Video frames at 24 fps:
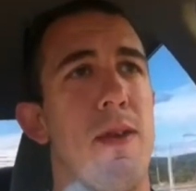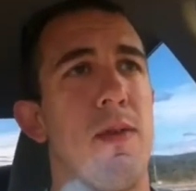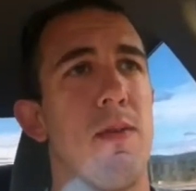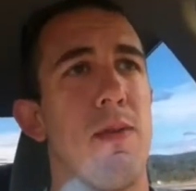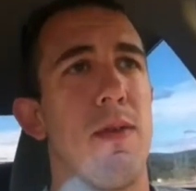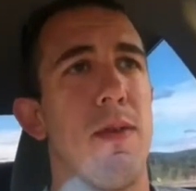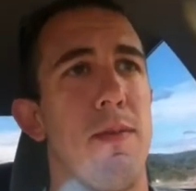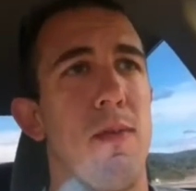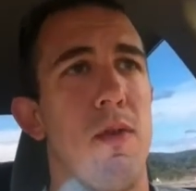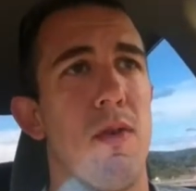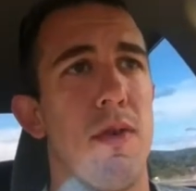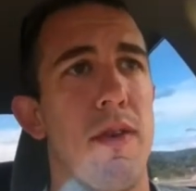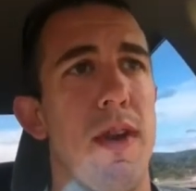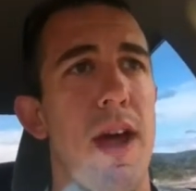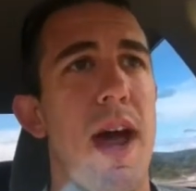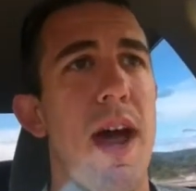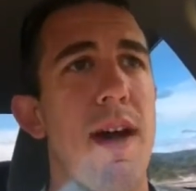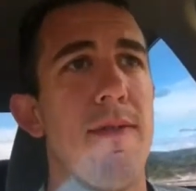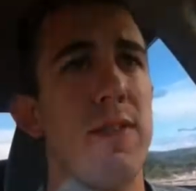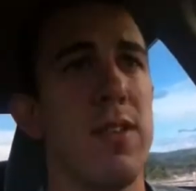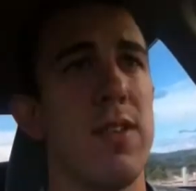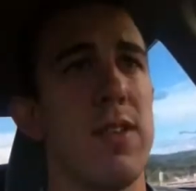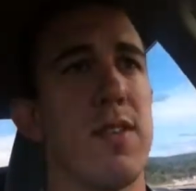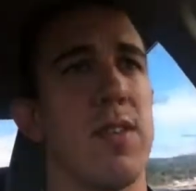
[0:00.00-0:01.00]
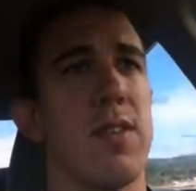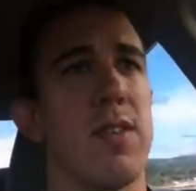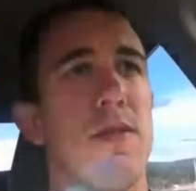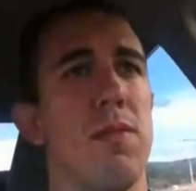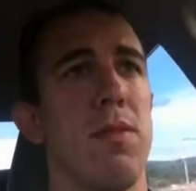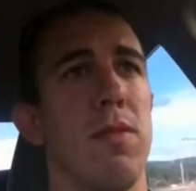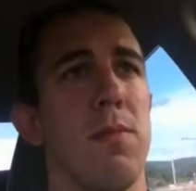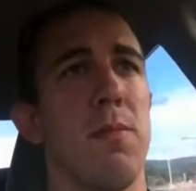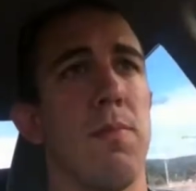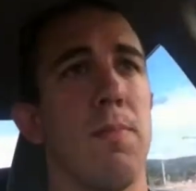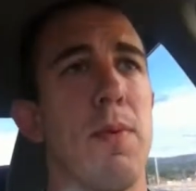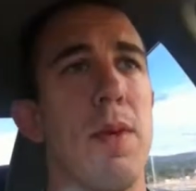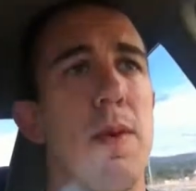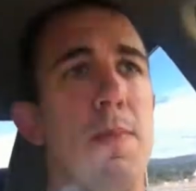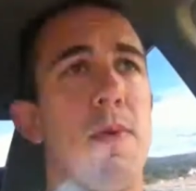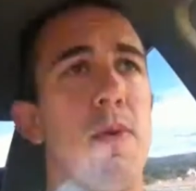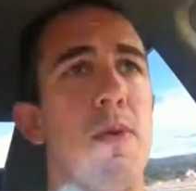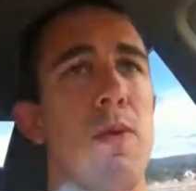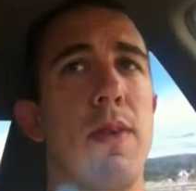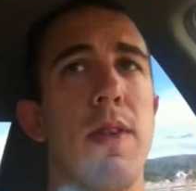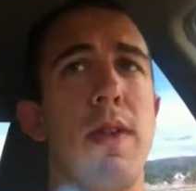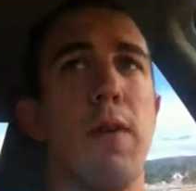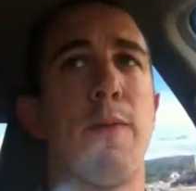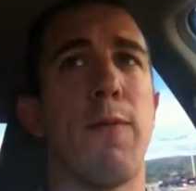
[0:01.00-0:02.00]
With the more novice
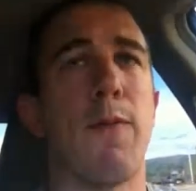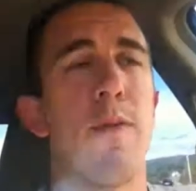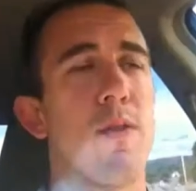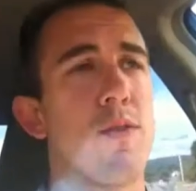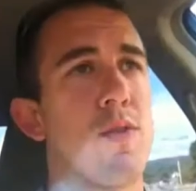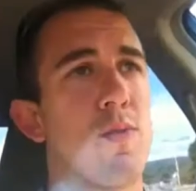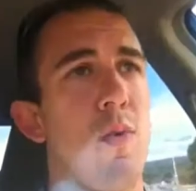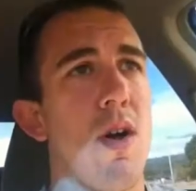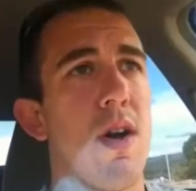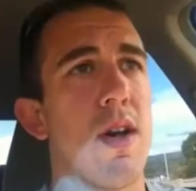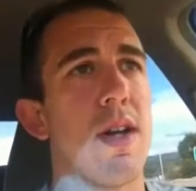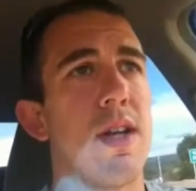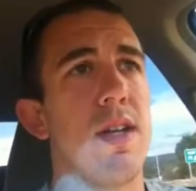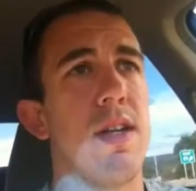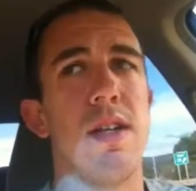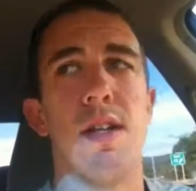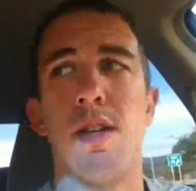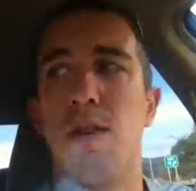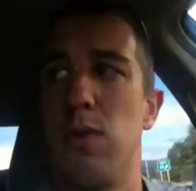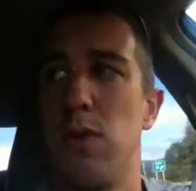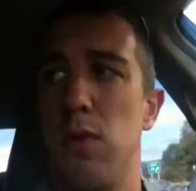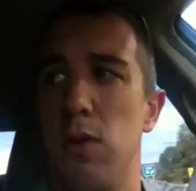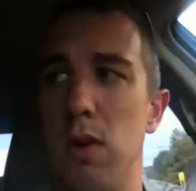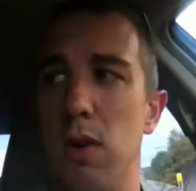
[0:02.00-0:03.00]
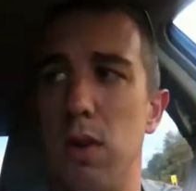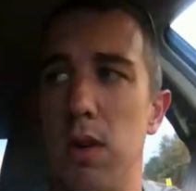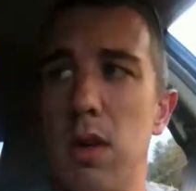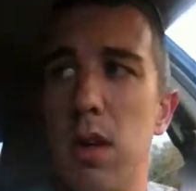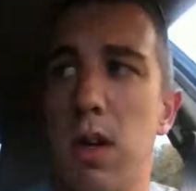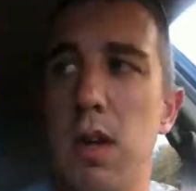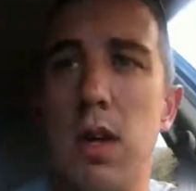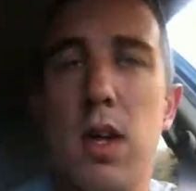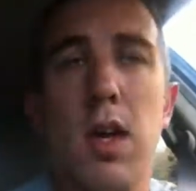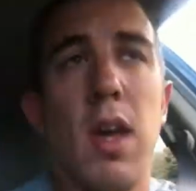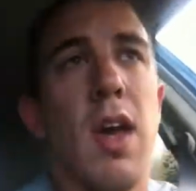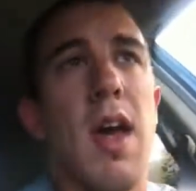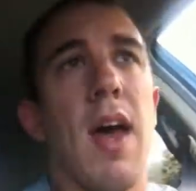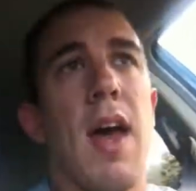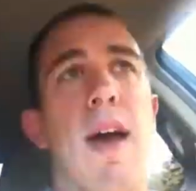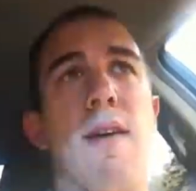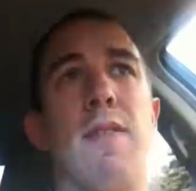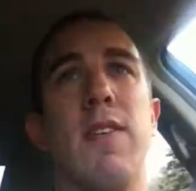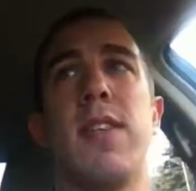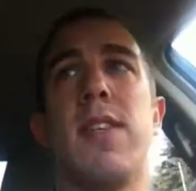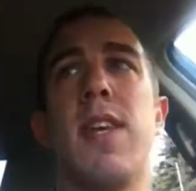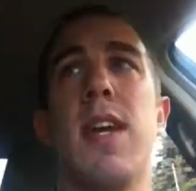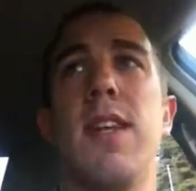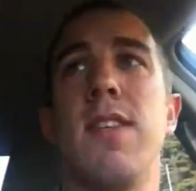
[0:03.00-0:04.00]
people, when they're first walking in the door,
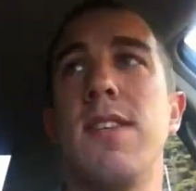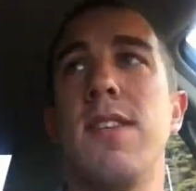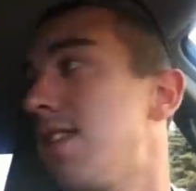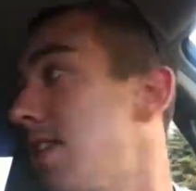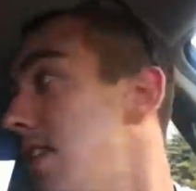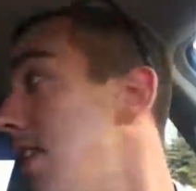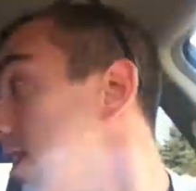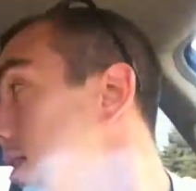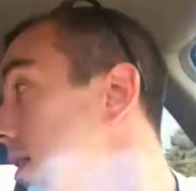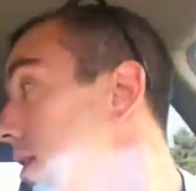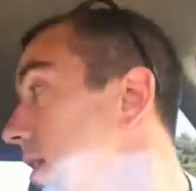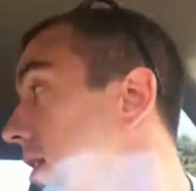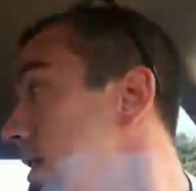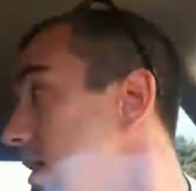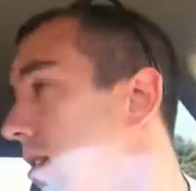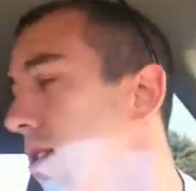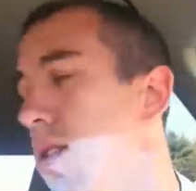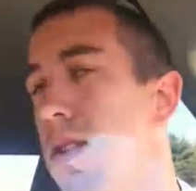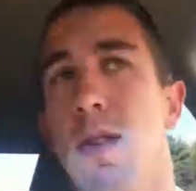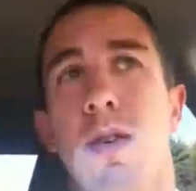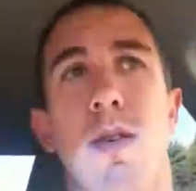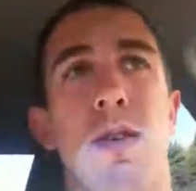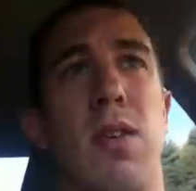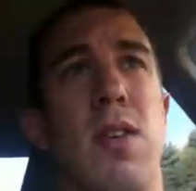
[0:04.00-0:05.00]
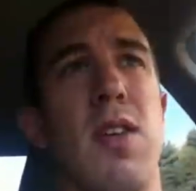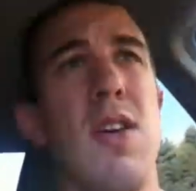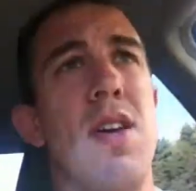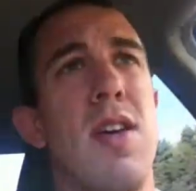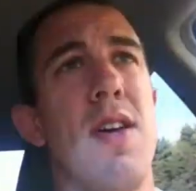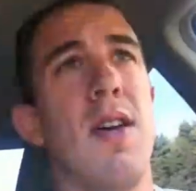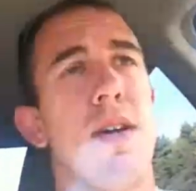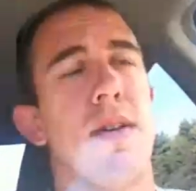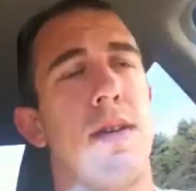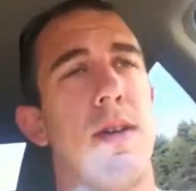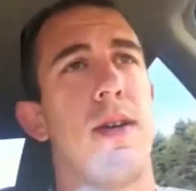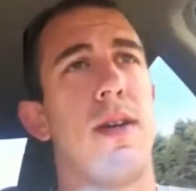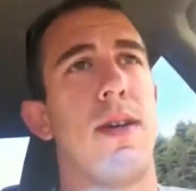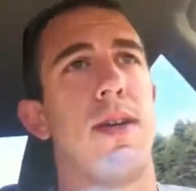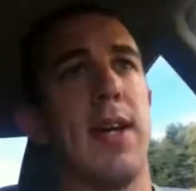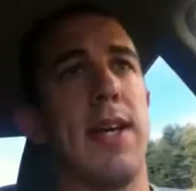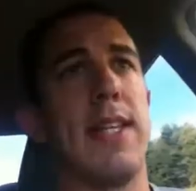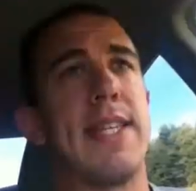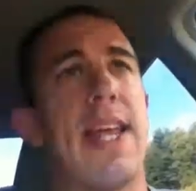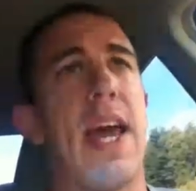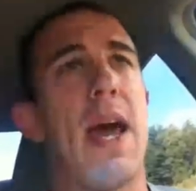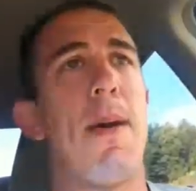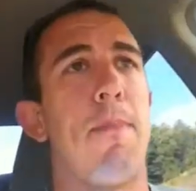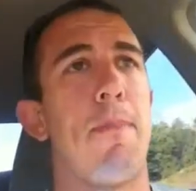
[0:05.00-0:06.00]
have a tendency to
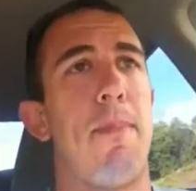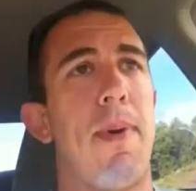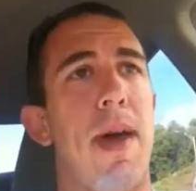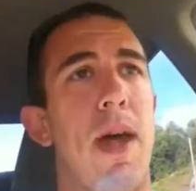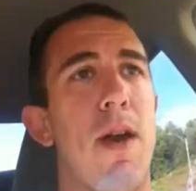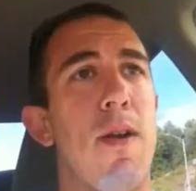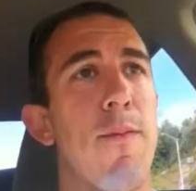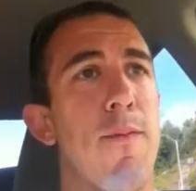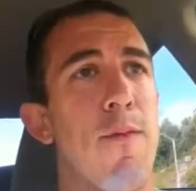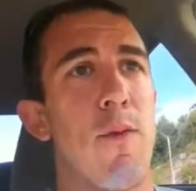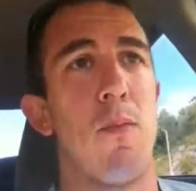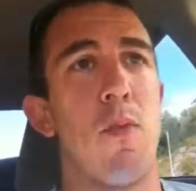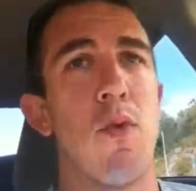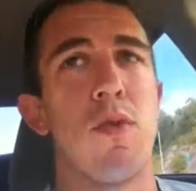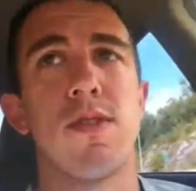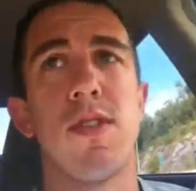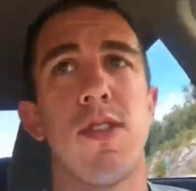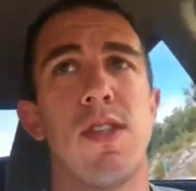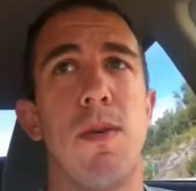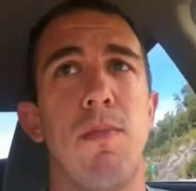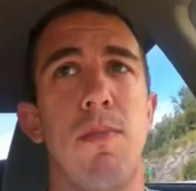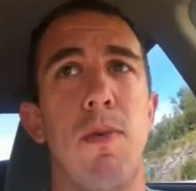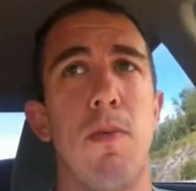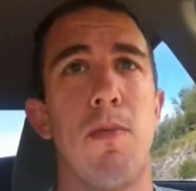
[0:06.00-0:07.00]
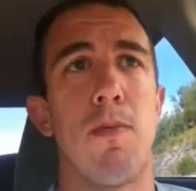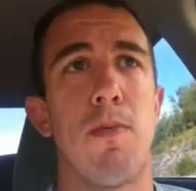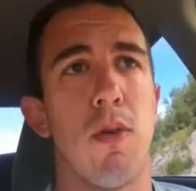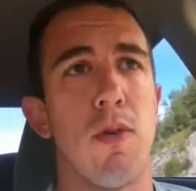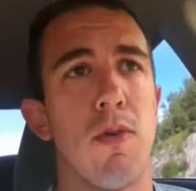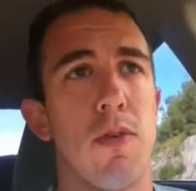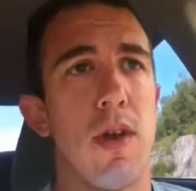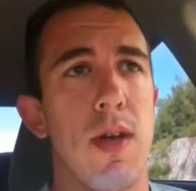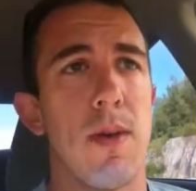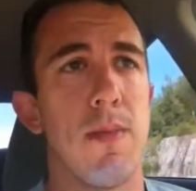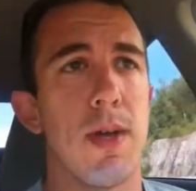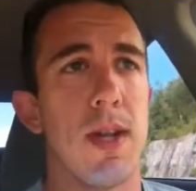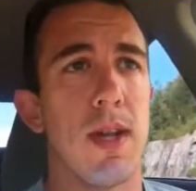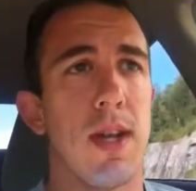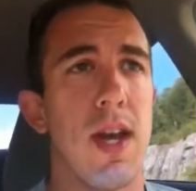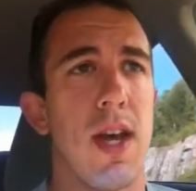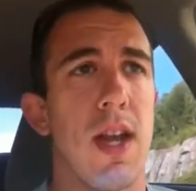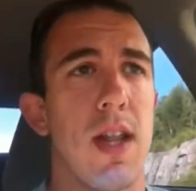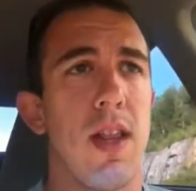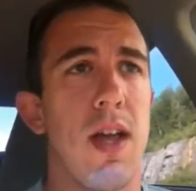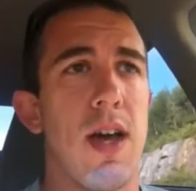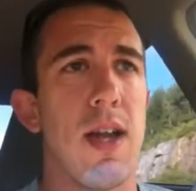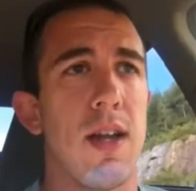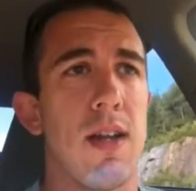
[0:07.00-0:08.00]
adapt better for more simple programming,
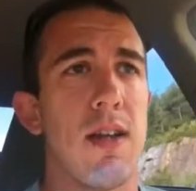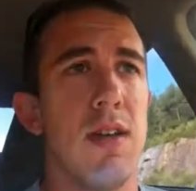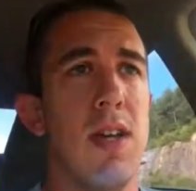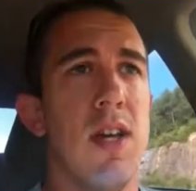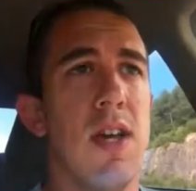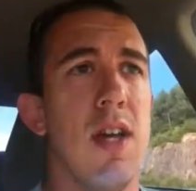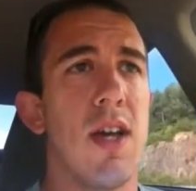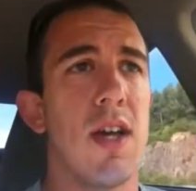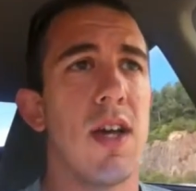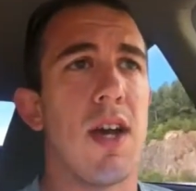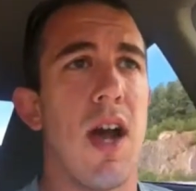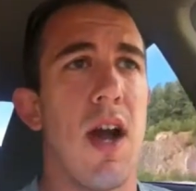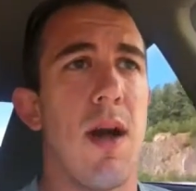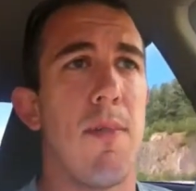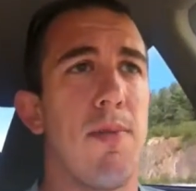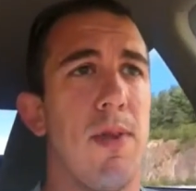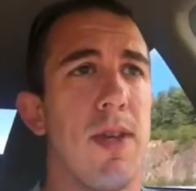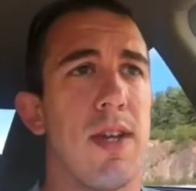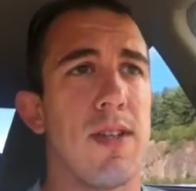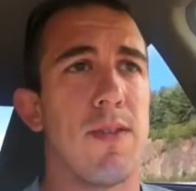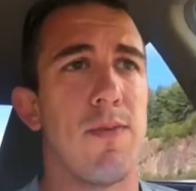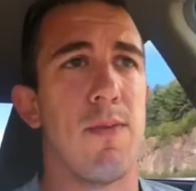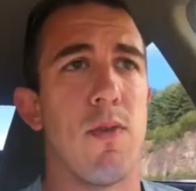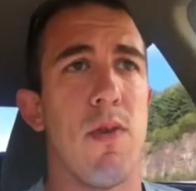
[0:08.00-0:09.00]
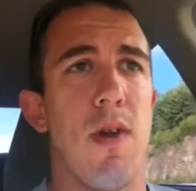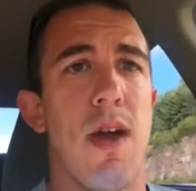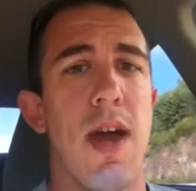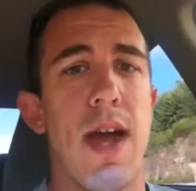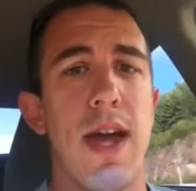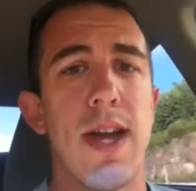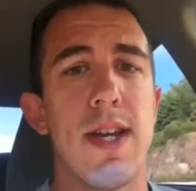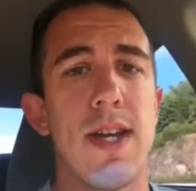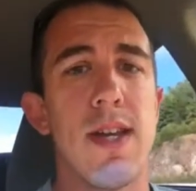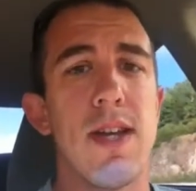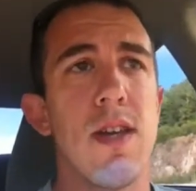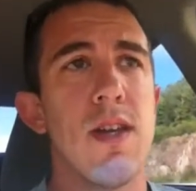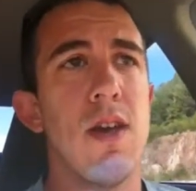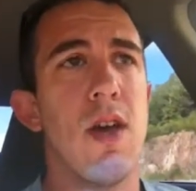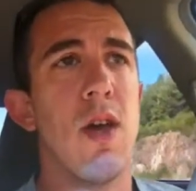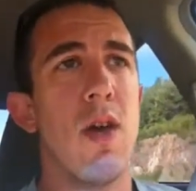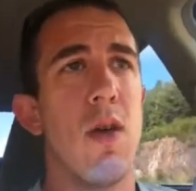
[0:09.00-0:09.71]
not a lot of complex variety.